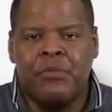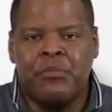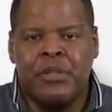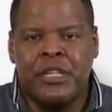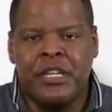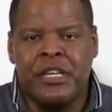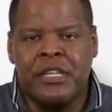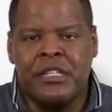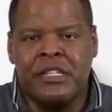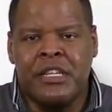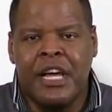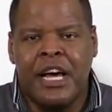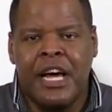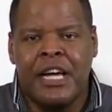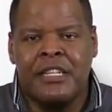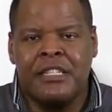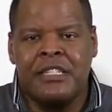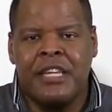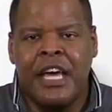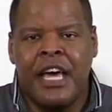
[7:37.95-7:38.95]
please
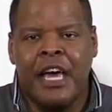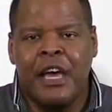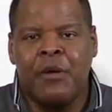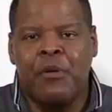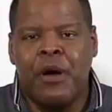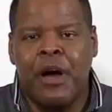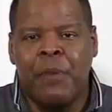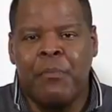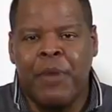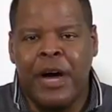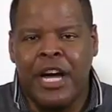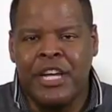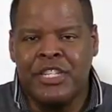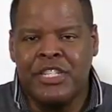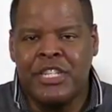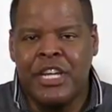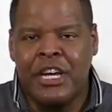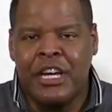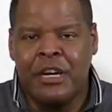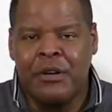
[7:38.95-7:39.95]
contact
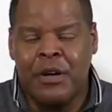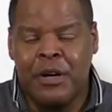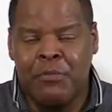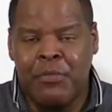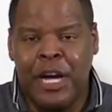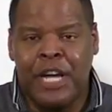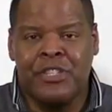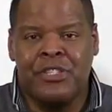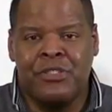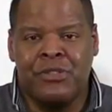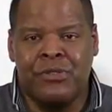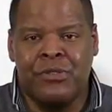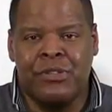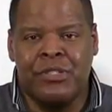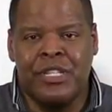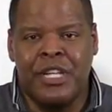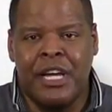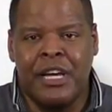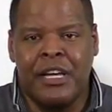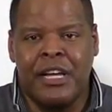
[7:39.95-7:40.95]

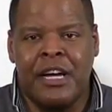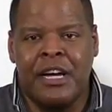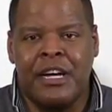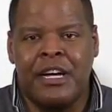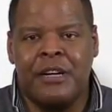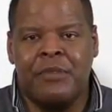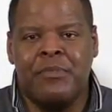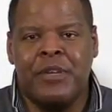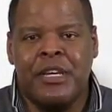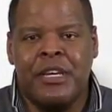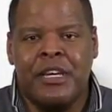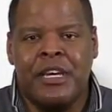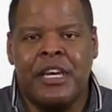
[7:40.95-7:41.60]
BoschTools.com,